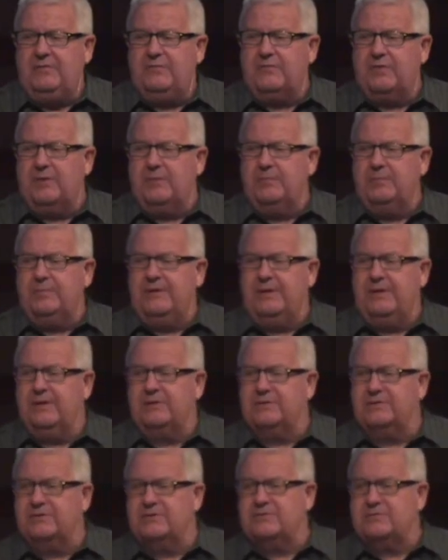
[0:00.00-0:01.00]
from
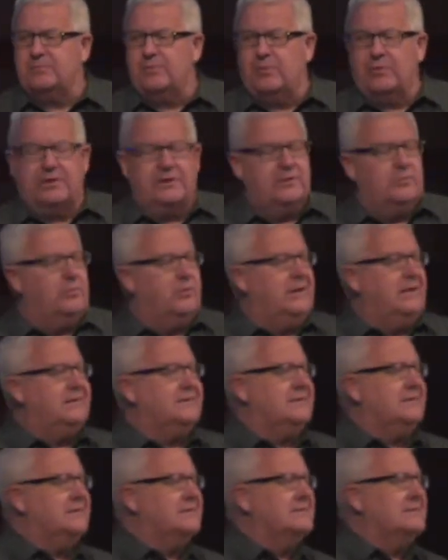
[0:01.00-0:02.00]
here this morning
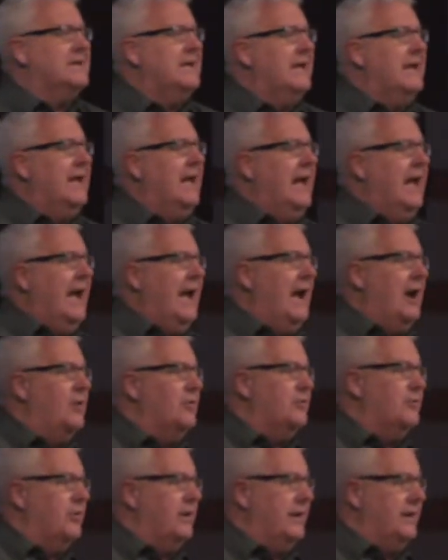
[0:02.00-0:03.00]
with is, how
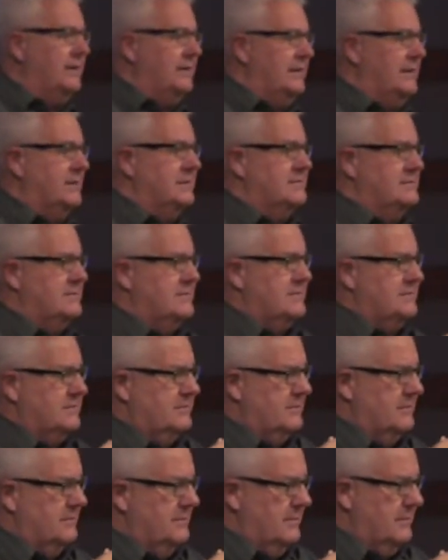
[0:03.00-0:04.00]
great is
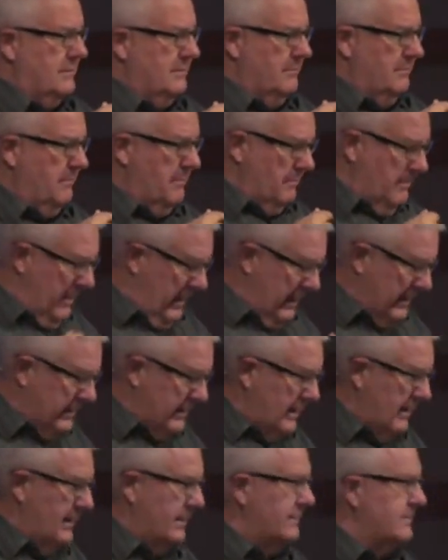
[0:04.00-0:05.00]
my
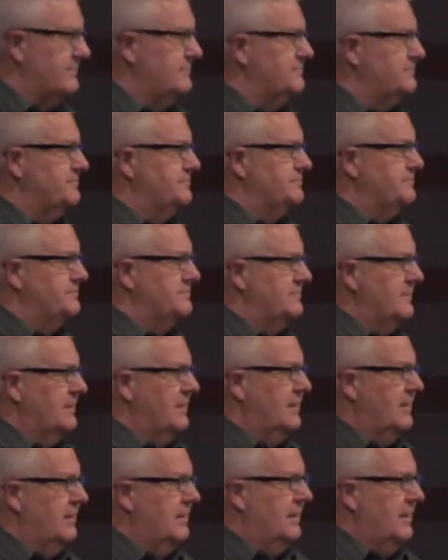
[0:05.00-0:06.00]
God?
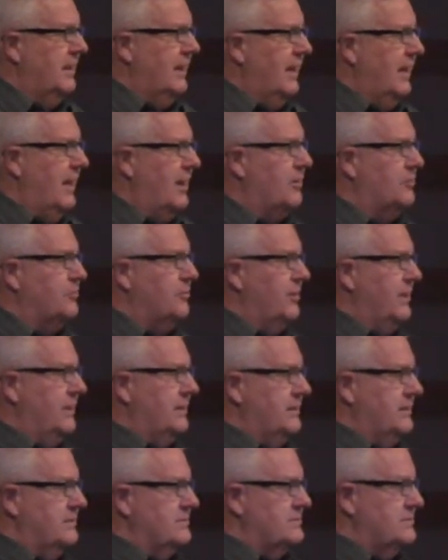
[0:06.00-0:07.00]
How
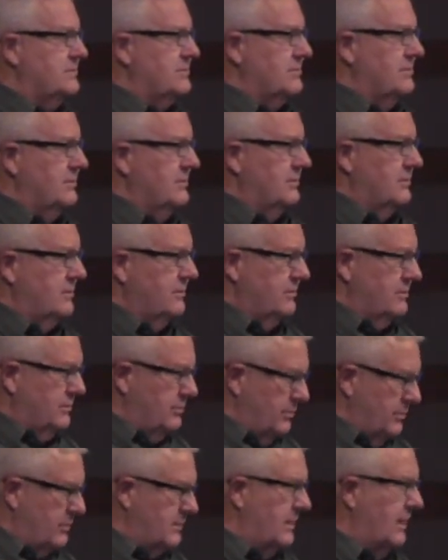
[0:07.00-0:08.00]
great is
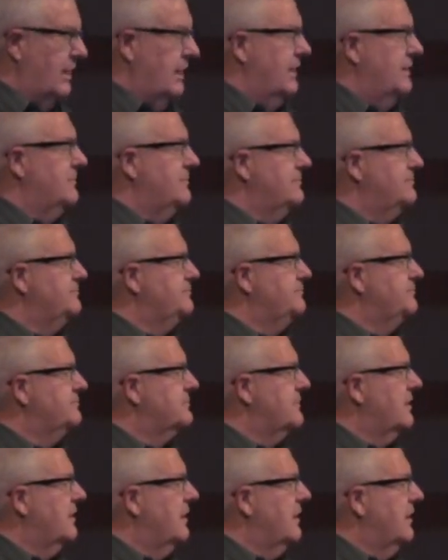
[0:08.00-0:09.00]
your God?
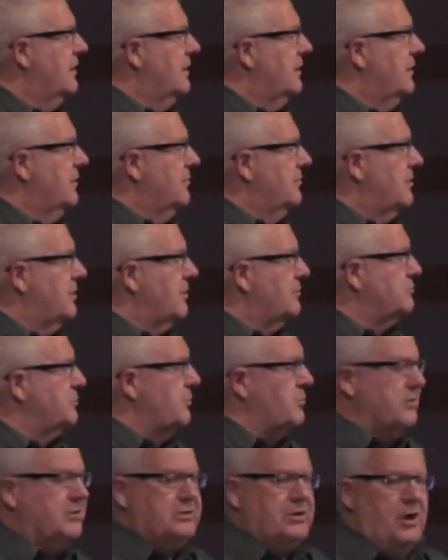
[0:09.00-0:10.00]
Because
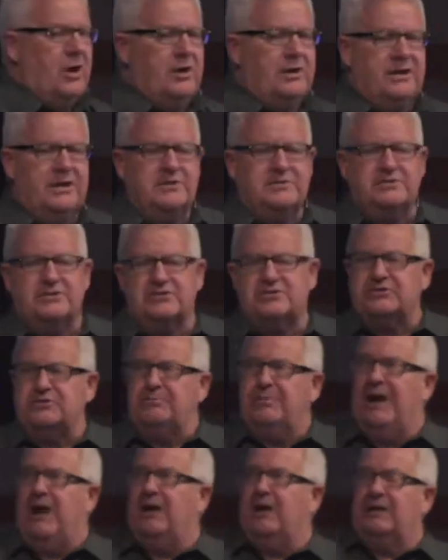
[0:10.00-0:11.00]
when we're talking just
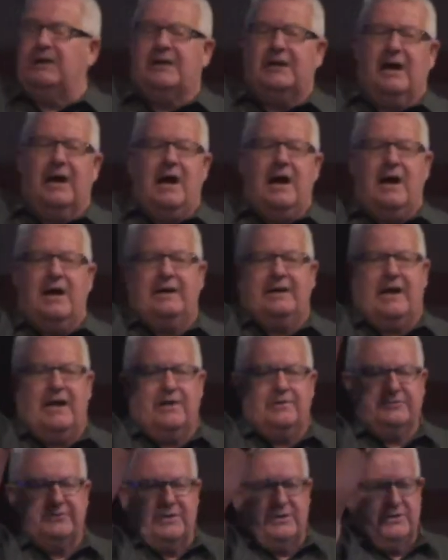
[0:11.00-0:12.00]
about God
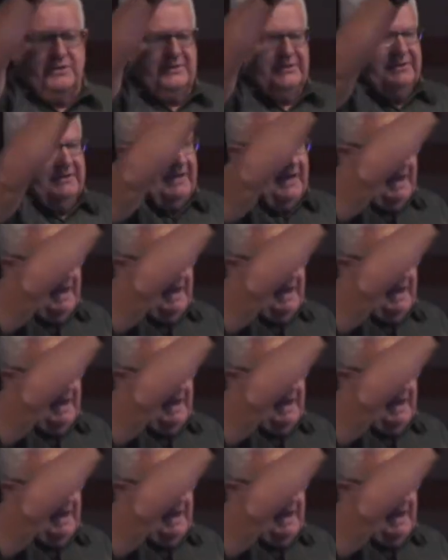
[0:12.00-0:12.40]
out there in the